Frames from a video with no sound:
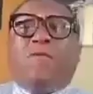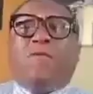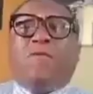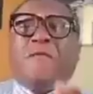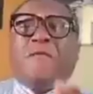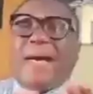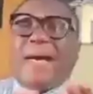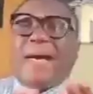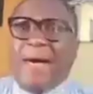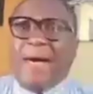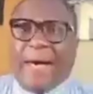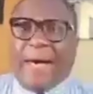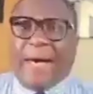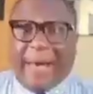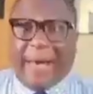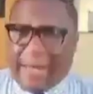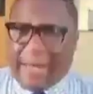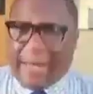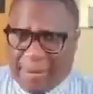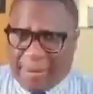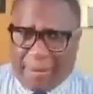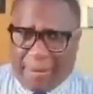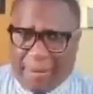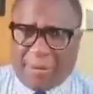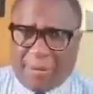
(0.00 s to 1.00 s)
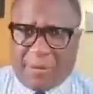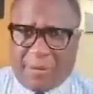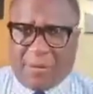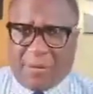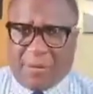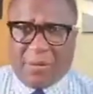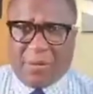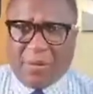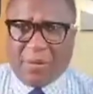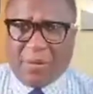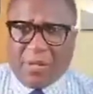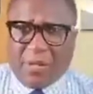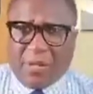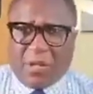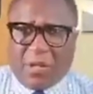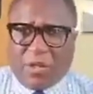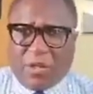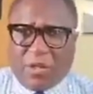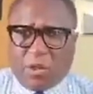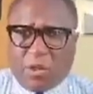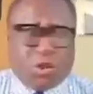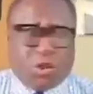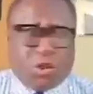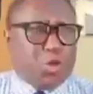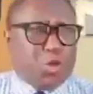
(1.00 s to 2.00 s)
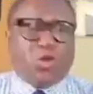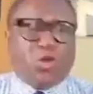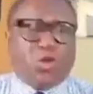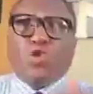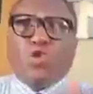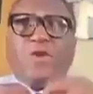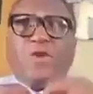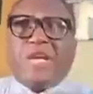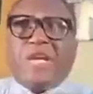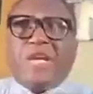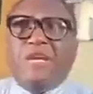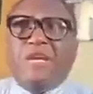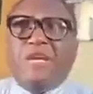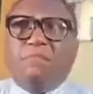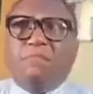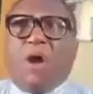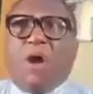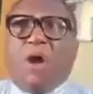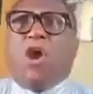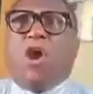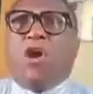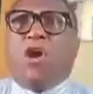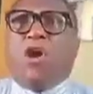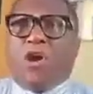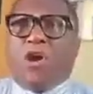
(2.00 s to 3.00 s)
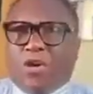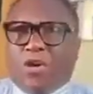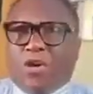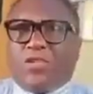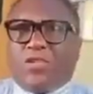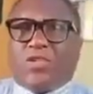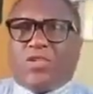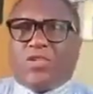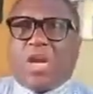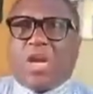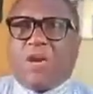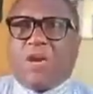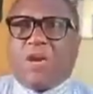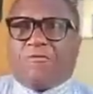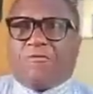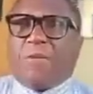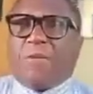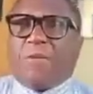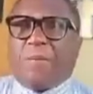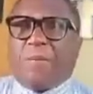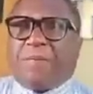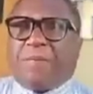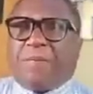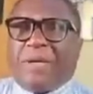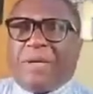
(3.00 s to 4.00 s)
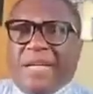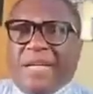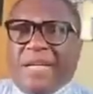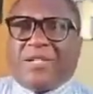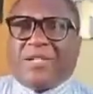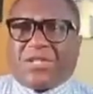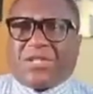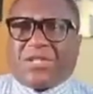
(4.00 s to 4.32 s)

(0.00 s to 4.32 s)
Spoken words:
the hell do you emerge from a police